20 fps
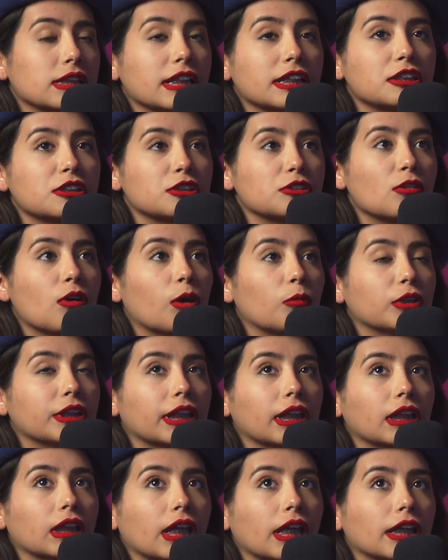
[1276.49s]
And next, you know, I would
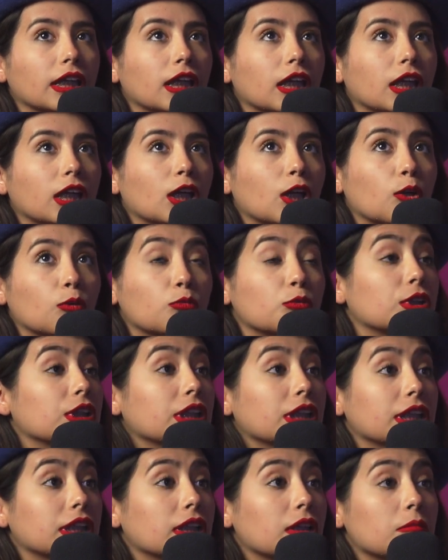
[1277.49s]
get like
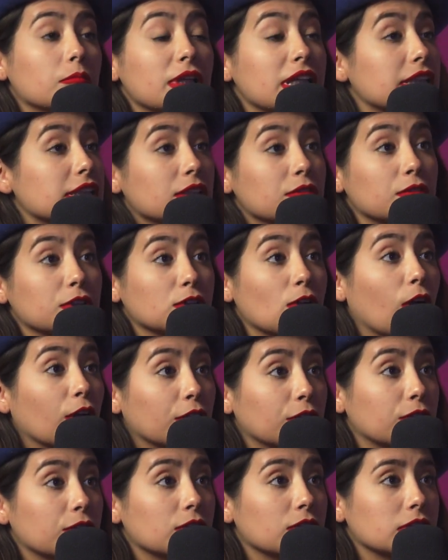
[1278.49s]
really amazing
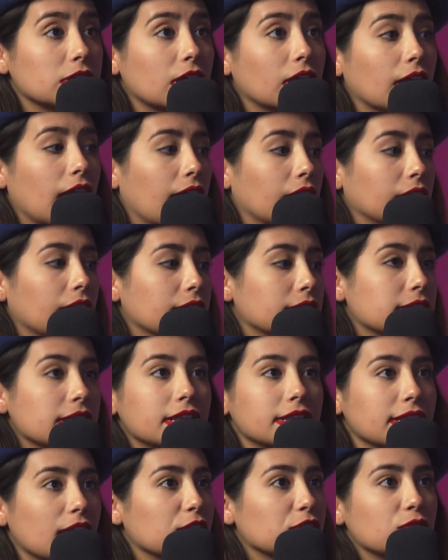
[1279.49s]
photographers that had like
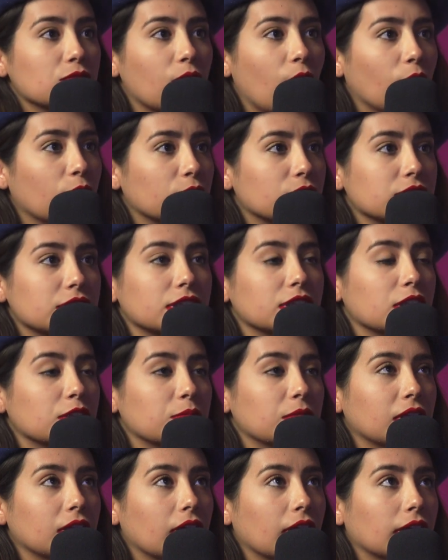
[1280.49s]
10,000 followers and
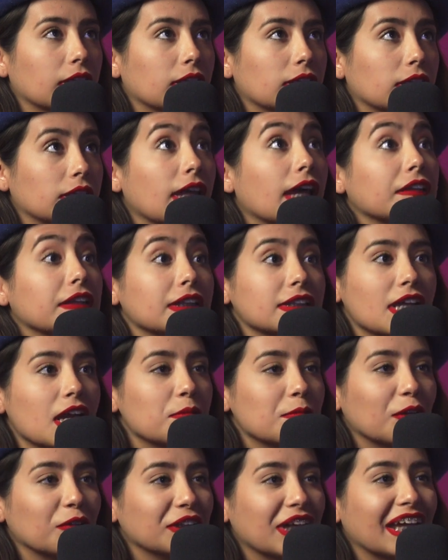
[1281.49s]
they'd be like, and at that
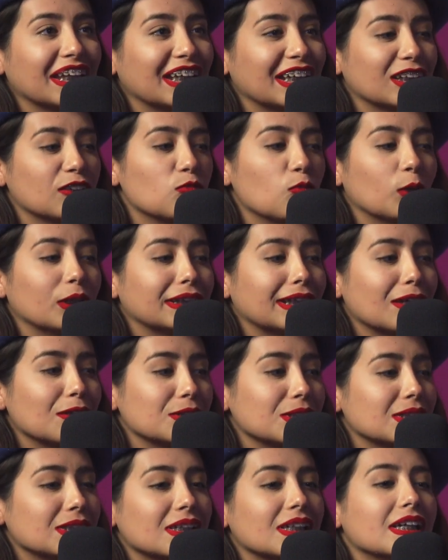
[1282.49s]
time I only had like
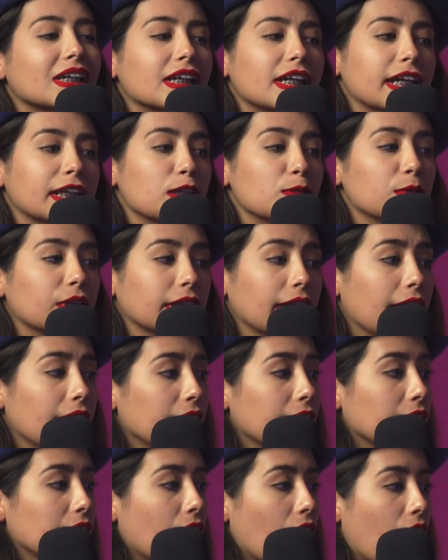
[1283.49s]
1,000. They'd be like,
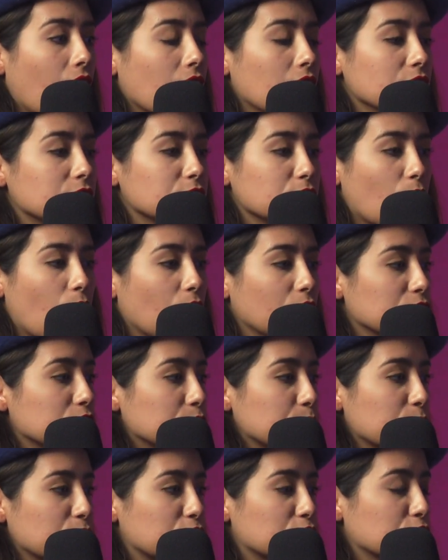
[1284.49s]
hey, I saw
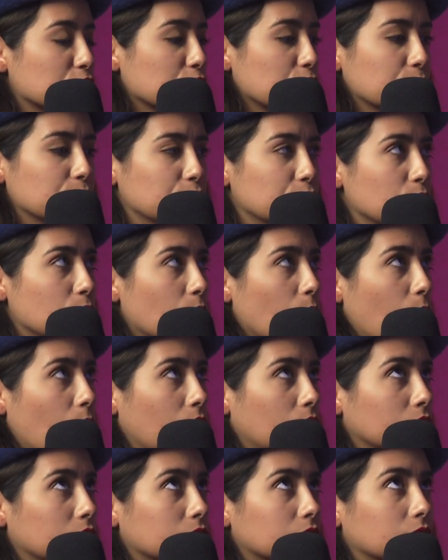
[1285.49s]
this picture of you
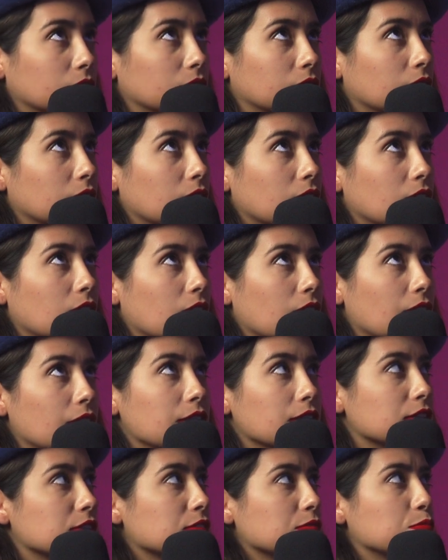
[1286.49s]
on
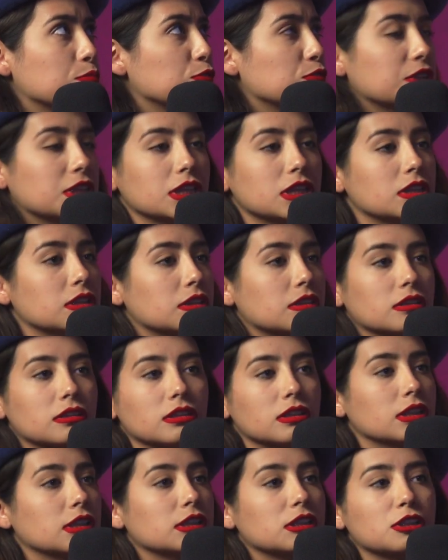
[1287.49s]
this
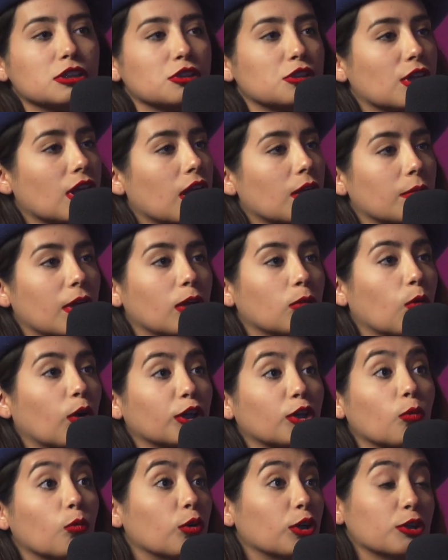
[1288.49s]
boutique's Instagram. I
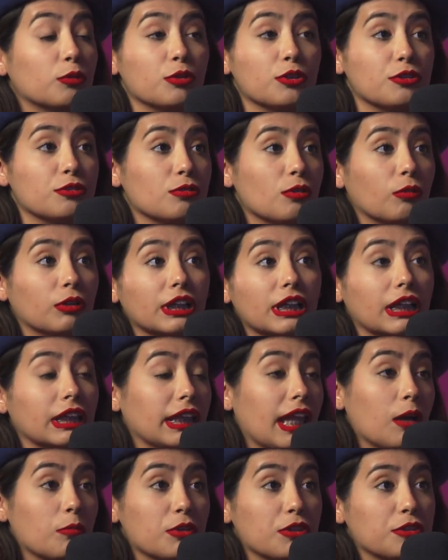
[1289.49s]
want to work with you. I want to
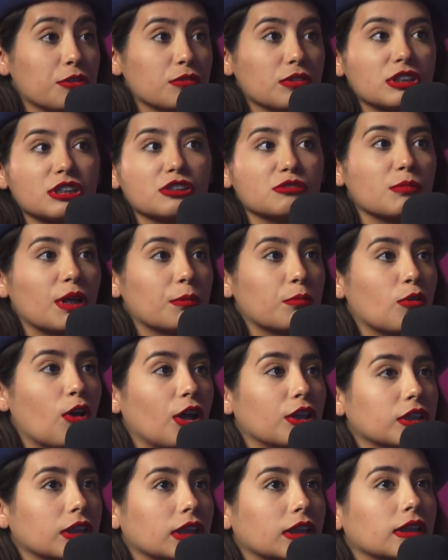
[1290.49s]
collab with you. This is my
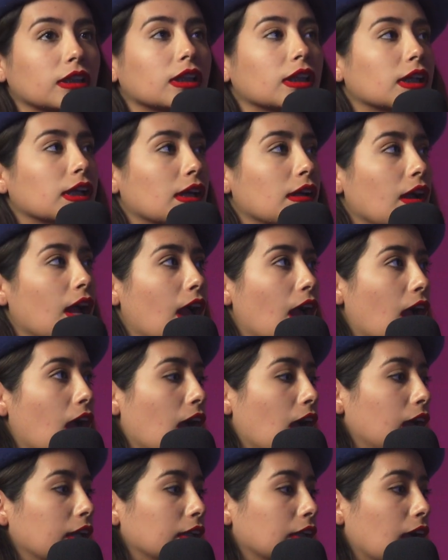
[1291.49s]
project.
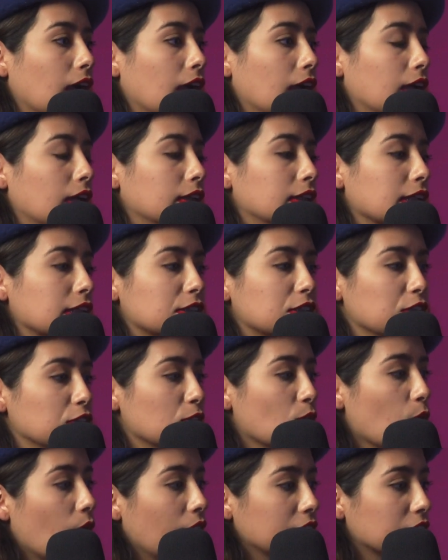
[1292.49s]
And next thing
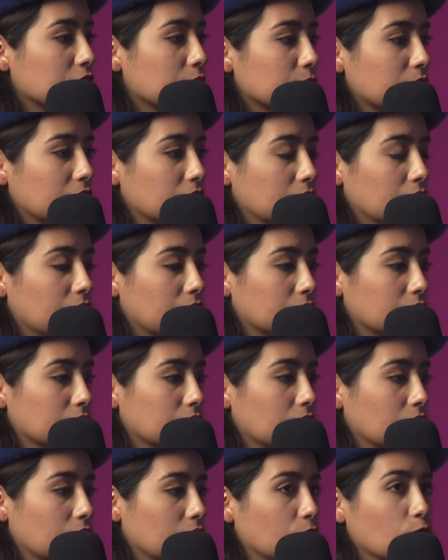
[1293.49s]
you know, I ended up getting like
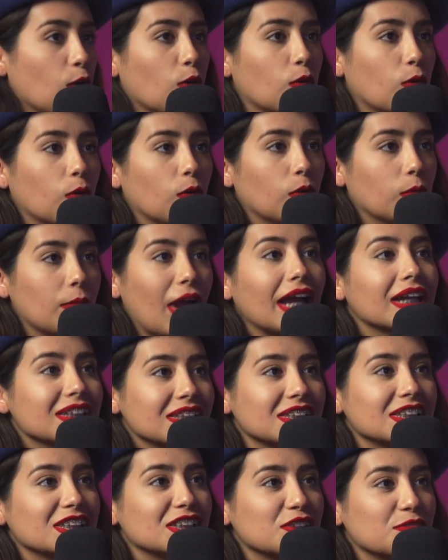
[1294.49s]
in a local
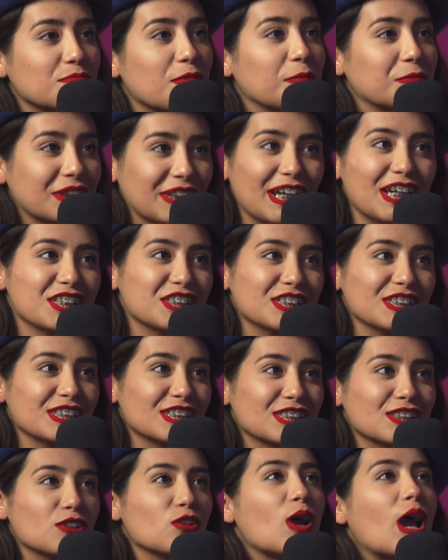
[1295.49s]
magazine
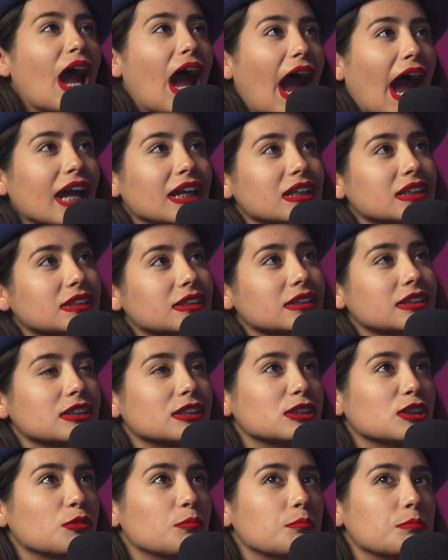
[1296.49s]
publication. So I guess
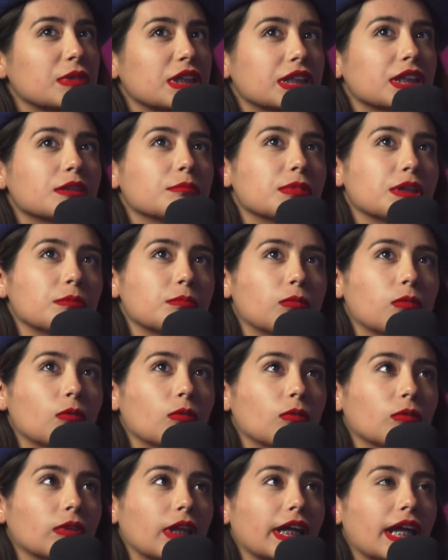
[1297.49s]
meeting
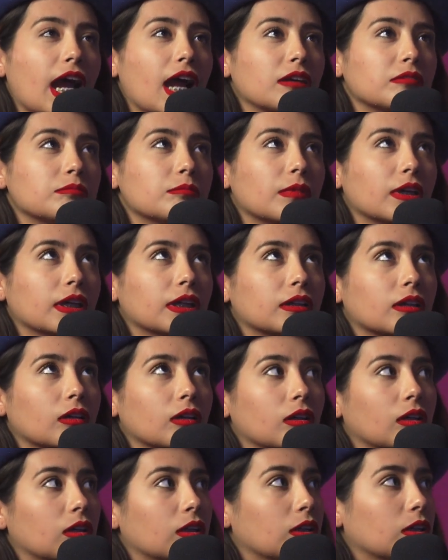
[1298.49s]
people, like I've met,
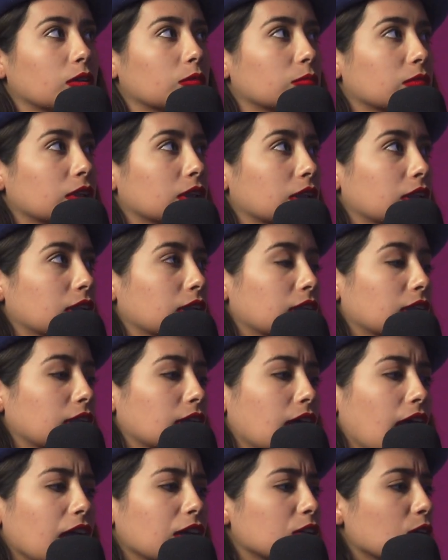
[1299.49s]

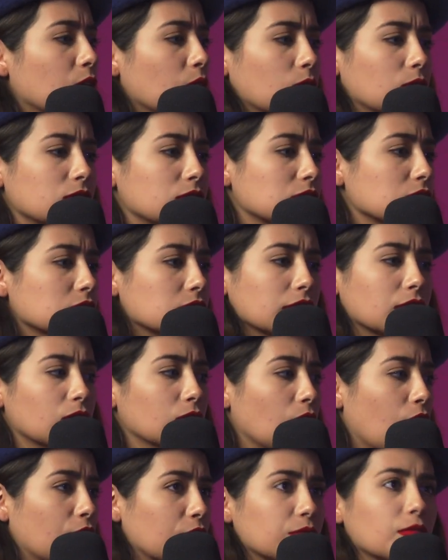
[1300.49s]
I don't know, just like
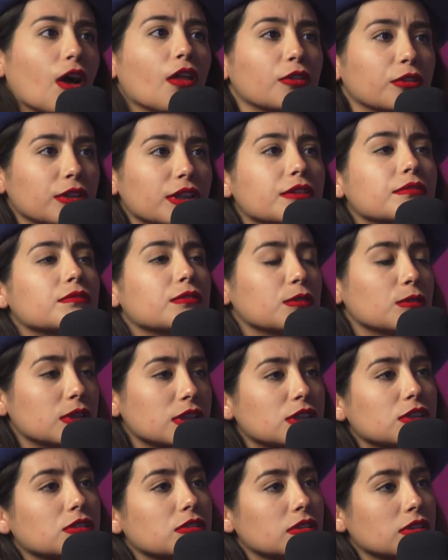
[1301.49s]
a lot of other
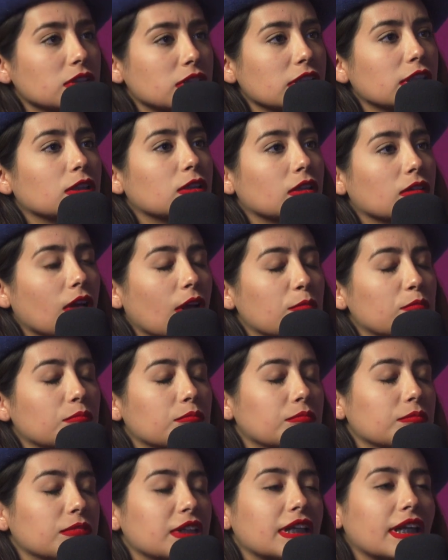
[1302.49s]
influencers. Like
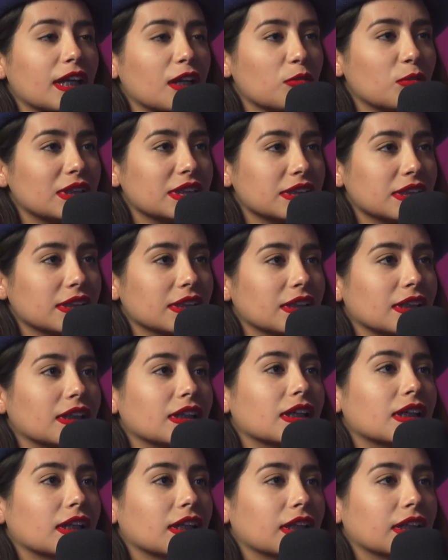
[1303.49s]
I'm Nicaraguense
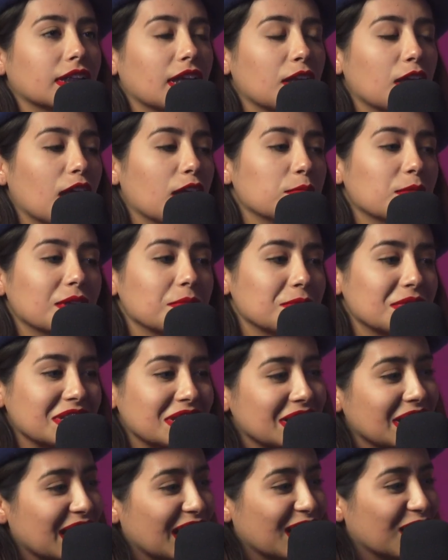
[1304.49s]
and I met
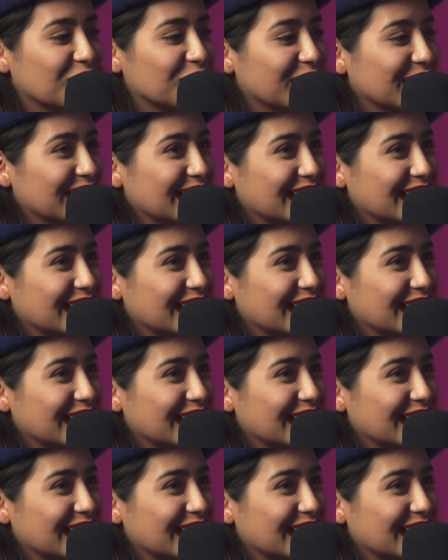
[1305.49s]
Miss Nicaragua.